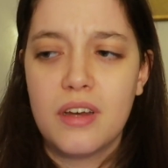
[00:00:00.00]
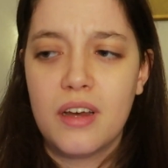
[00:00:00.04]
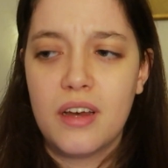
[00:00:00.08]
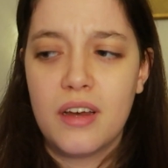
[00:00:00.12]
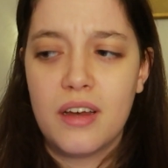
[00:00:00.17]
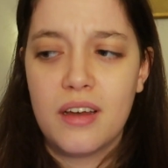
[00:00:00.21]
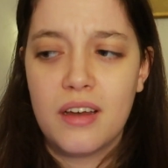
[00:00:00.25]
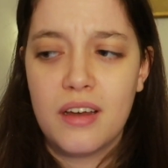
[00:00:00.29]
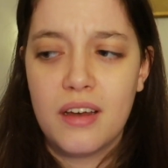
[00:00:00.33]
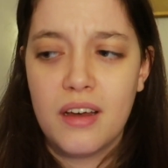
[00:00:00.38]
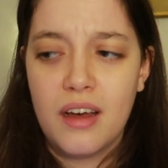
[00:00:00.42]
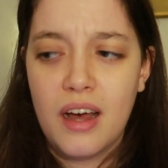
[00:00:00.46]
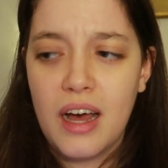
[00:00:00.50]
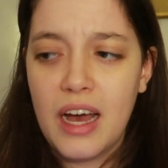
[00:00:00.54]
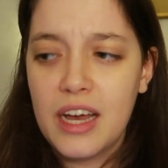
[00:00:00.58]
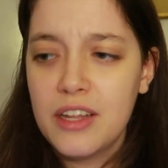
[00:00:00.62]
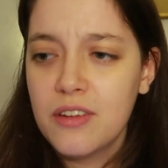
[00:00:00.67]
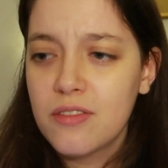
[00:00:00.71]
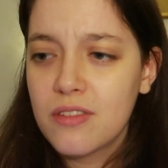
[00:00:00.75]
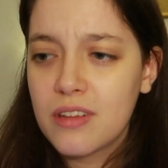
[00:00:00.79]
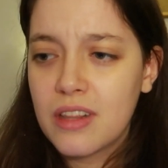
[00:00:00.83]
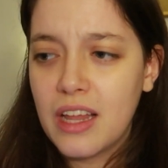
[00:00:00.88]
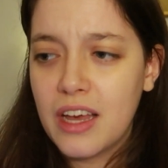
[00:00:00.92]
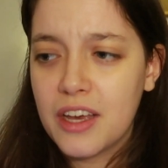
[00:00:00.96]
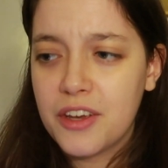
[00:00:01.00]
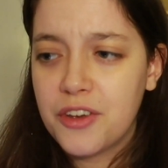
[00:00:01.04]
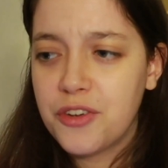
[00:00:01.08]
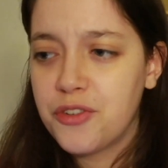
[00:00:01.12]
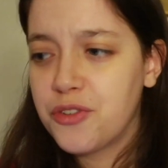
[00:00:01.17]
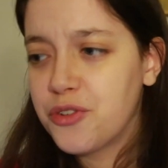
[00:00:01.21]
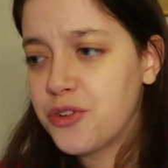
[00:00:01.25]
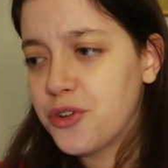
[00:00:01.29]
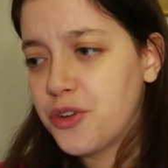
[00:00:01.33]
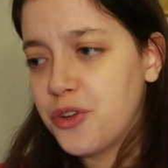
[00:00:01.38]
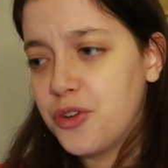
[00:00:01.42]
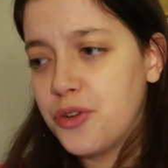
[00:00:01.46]
I don't like
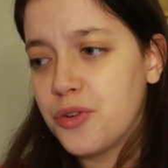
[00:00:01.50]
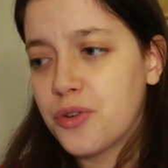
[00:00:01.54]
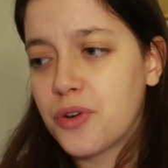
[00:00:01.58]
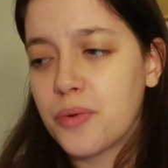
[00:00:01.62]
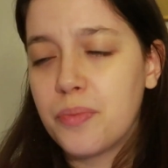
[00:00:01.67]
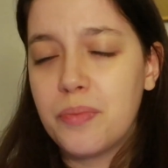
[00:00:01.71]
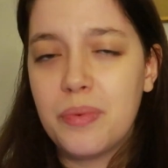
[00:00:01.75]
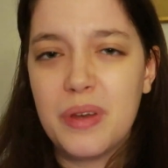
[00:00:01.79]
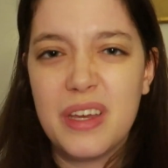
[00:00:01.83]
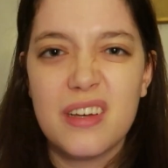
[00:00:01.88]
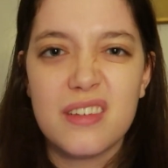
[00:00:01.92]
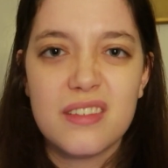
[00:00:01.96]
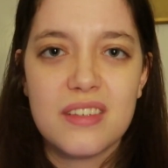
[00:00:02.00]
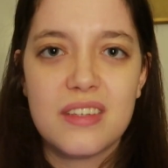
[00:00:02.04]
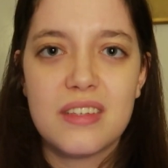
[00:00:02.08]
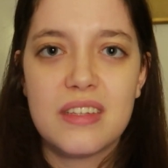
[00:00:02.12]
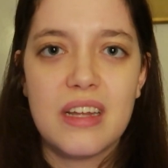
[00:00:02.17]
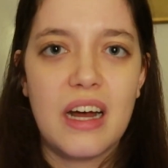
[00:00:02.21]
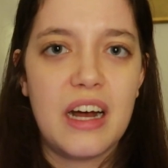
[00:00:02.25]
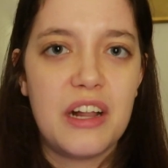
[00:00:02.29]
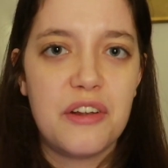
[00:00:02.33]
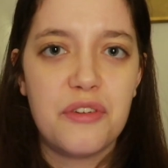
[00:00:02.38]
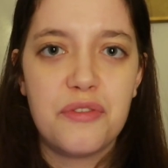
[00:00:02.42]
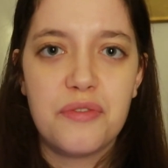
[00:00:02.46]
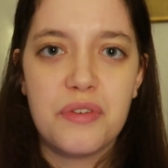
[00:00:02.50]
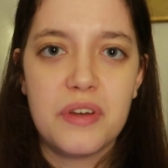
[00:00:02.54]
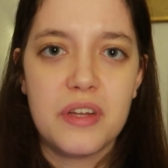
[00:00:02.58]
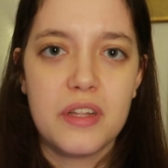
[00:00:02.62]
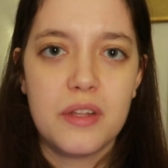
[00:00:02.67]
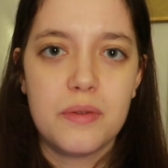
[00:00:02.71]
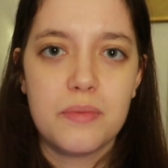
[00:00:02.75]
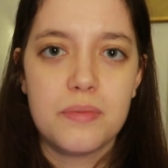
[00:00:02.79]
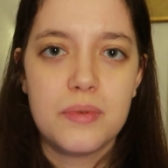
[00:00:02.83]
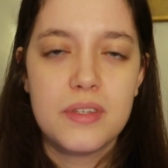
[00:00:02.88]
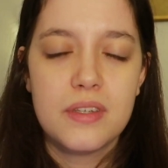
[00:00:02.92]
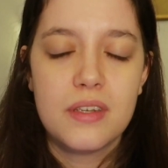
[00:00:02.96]
European style
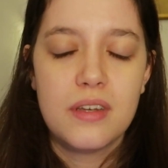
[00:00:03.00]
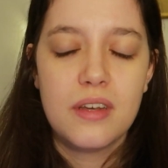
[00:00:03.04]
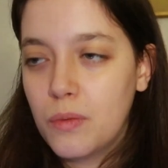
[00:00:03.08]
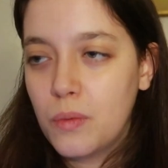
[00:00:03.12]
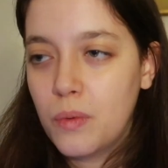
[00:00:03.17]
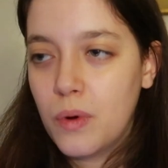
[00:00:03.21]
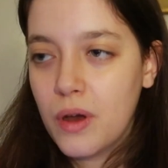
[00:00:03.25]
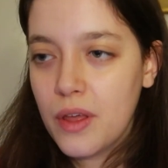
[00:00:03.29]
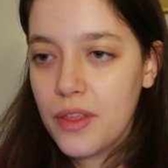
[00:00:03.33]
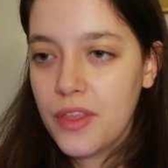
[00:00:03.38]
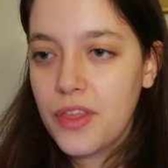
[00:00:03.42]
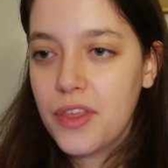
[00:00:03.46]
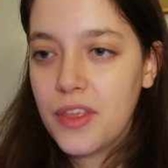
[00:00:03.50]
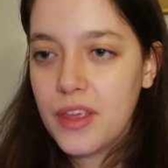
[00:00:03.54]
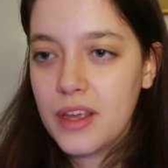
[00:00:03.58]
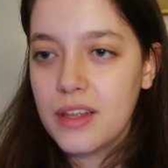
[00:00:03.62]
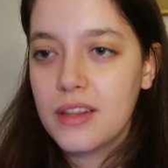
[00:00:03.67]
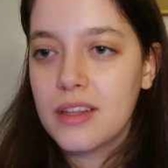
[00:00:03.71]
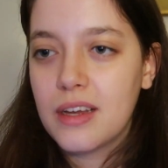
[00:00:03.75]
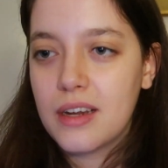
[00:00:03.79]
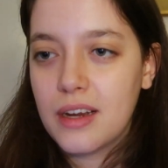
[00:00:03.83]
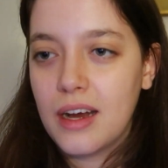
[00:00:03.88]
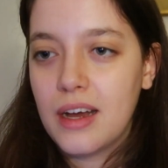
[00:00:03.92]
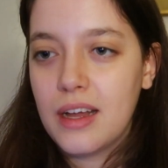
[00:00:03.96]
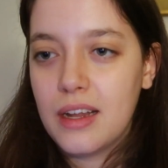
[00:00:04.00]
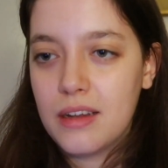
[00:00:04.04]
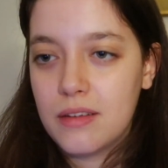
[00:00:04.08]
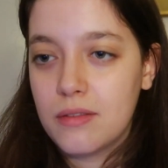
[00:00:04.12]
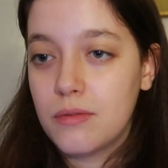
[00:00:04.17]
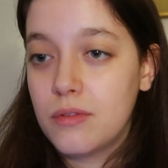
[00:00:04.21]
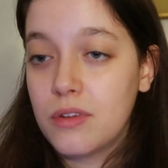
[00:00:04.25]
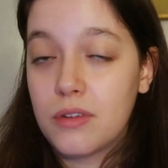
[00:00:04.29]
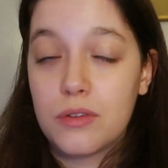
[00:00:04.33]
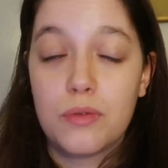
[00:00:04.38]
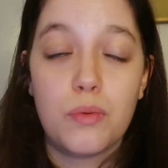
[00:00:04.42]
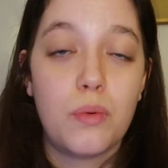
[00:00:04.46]
films. One thing that
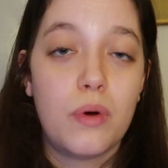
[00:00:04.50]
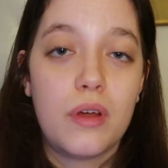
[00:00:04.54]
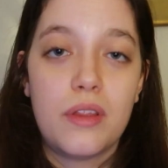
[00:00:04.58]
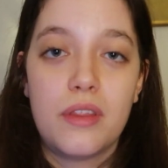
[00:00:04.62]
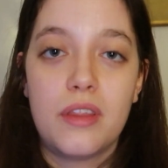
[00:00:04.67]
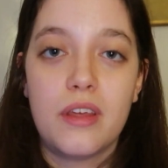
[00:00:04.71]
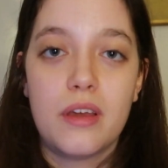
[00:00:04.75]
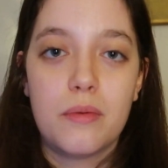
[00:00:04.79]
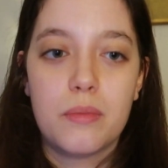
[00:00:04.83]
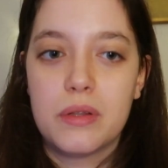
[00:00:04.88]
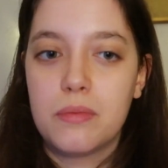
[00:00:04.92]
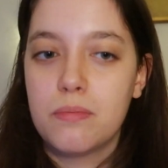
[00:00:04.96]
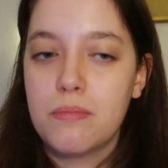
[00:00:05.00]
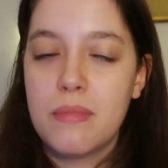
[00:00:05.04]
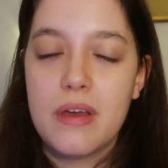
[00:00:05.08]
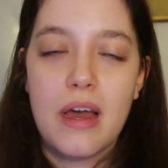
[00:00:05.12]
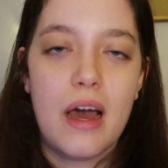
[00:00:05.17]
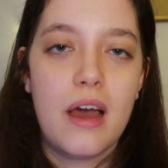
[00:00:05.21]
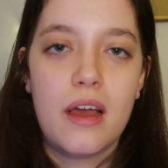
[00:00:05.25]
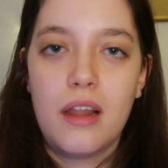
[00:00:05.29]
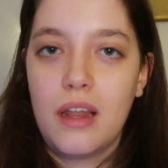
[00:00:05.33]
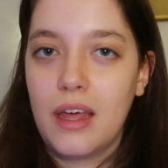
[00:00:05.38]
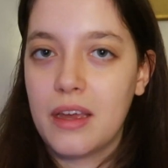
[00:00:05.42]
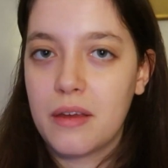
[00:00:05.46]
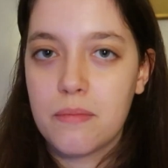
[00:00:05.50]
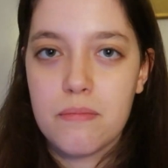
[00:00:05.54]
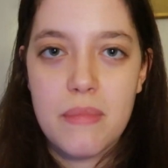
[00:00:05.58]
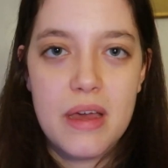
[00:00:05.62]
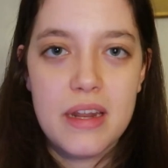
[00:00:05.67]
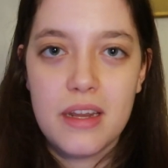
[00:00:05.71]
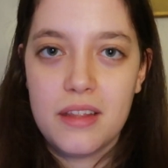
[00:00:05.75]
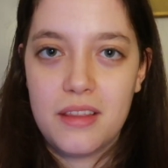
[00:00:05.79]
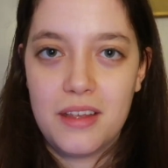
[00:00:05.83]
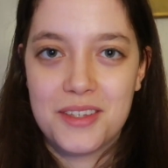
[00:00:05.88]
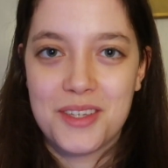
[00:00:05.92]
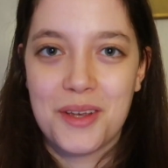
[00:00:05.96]
not one thing, but I like
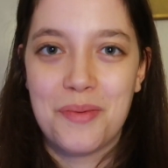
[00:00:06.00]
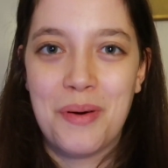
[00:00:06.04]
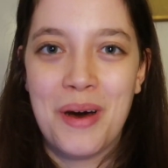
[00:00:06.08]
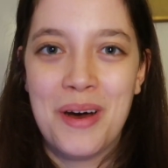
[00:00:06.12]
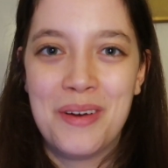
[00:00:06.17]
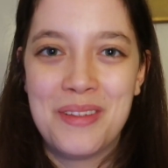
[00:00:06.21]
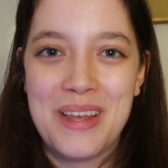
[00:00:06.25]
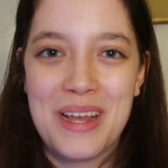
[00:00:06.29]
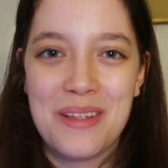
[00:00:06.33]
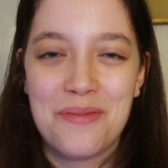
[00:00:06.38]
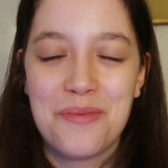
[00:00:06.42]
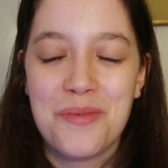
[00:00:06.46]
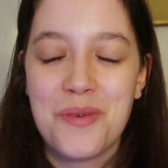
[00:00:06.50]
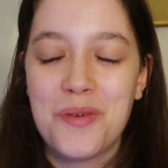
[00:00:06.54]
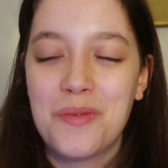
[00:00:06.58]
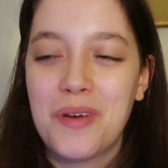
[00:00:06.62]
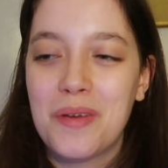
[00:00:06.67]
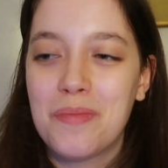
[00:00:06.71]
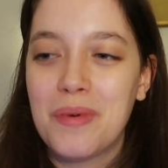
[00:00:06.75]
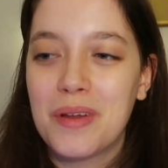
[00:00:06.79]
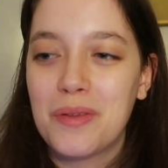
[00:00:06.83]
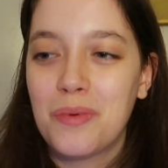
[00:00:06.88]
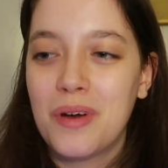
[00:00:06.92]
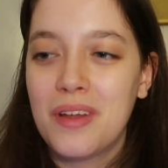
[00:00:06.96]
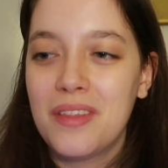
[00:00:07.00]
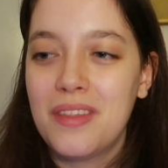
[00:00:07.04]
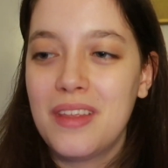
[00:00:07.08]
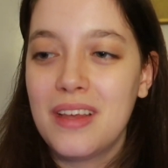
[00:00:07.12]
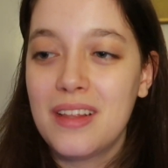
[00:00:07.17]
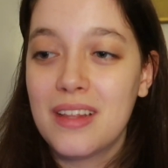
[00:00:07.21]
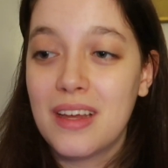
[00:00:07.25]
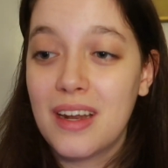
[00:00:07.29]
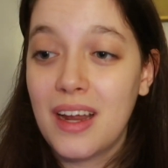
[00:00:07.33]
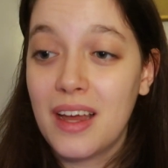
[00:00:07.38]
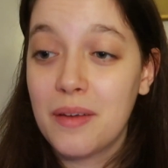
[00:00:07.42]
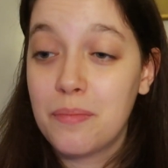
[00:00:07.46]
many things about that movie, but one
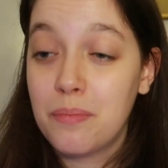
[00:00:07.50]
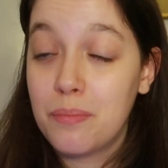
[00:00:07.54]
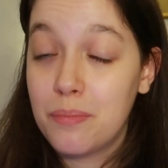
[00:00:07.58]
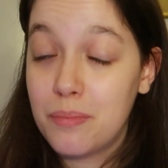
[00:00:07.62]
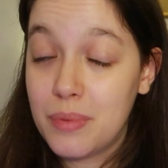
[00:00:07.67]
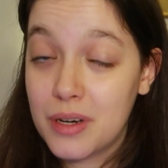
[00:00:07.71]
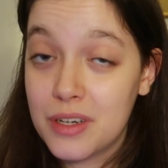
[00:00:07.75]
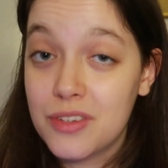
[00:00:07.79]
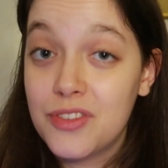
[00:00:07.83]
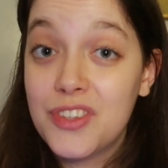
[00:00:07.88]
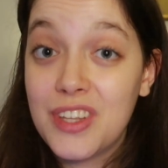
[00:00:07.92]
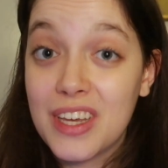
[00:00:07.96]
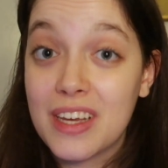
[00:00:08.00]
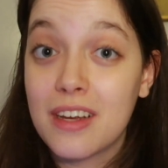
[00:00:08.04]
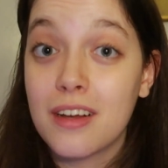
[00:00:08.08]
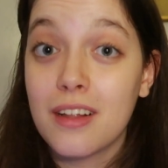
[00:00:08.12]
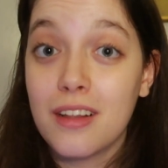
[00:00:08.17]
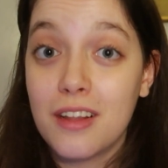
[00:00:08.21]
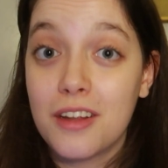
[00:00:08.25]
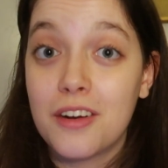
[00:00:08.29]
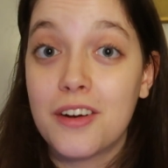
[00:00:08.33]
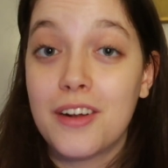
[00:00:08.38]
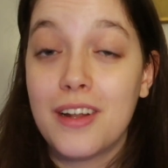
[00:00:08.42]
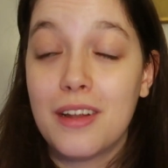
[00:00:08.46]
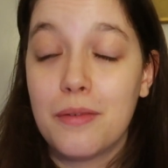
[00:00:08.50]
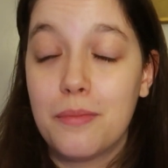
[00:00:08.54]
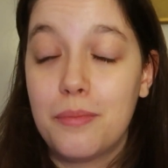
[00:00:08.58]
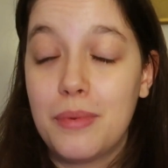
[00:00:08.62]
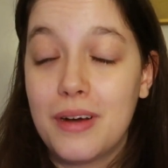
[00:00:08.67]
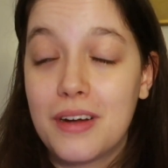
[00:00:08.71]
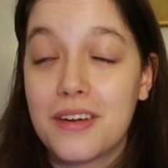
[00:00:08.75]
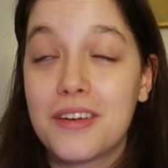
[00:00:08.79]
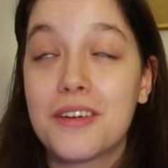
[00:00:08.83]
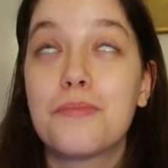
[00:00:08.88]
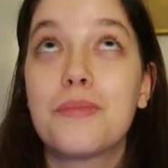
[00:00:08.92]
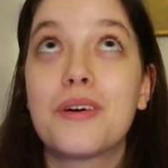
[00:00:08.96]
thing that I
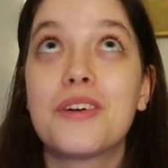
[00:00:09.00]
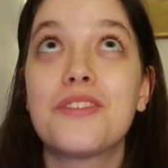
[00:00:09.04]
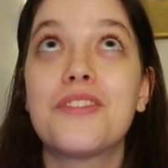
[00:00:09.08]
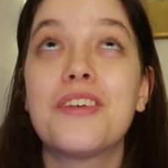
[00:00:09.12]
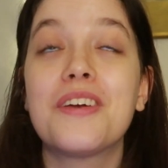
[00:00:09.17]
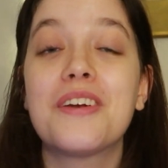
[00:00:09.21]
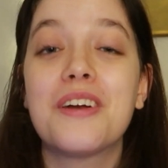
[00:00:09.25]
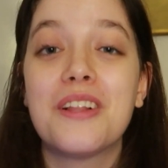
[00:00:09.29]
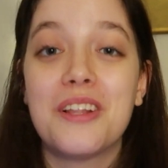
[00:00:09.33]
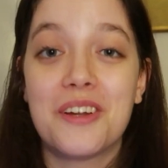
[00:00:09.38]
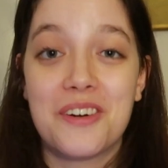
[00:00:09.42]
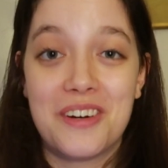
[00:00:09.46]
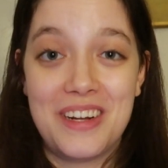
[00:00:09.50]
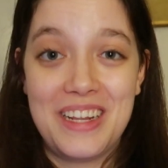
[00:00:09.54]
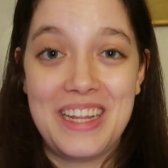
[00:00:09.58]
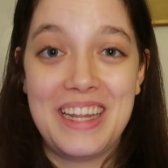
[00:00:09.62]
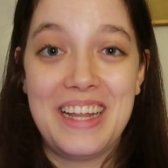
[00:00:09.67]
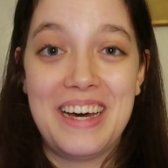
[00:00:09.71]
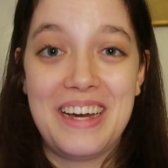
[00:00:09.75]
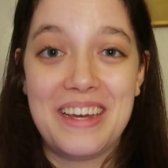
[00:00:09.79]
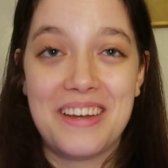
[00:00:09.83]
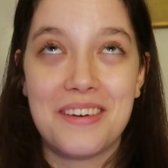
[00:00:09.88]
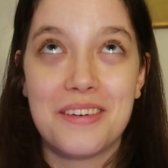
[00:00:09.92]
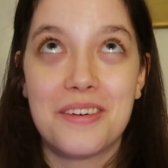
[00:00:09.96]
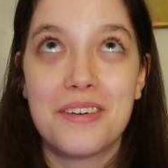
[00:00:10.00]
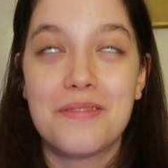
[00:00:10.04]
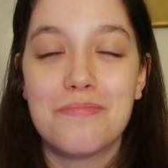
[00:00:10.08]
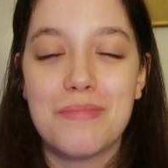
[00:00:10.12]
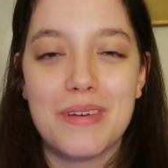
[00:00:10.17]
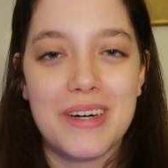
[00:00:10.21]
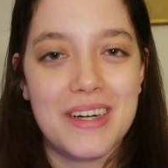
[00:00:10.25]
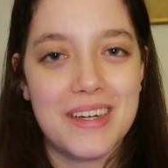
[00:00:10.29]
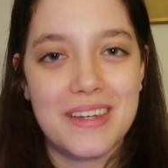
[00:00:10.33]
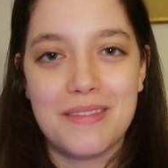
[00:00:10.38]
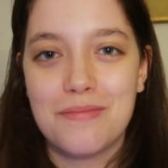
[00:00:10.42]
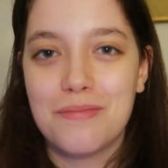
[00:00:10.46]
particularly like, or
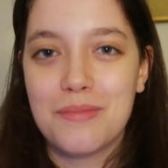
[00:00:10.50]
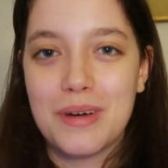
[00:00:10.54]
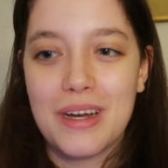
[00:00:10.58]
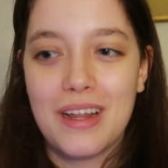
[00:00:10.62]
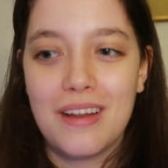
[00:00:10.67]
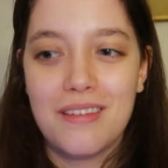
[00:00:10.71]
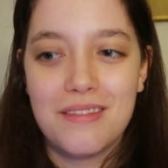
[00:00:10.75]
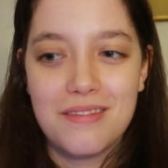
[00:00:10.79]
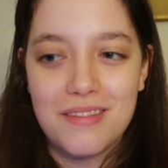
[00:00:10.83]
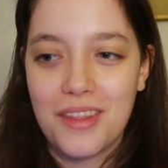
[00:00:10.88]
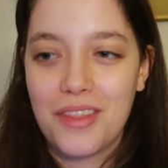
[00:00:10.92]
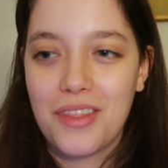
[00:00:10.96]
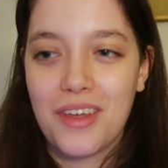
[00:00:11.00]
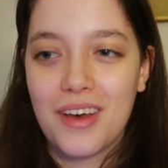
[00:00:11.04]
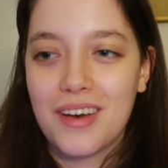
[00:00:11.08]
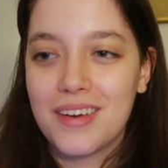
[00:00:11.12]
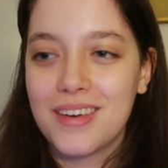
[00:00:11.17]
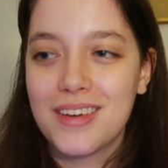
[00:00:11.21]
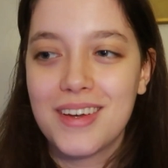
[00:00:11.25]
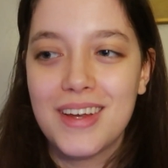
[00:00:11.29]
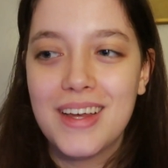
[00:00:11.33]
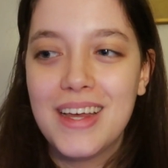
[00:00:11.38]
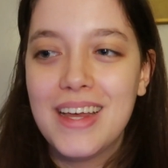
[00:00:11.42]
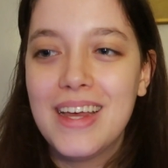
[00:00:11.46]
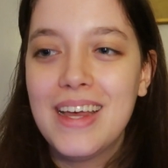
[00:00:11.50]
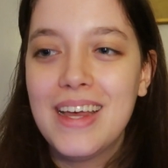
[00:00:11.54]
my tongue,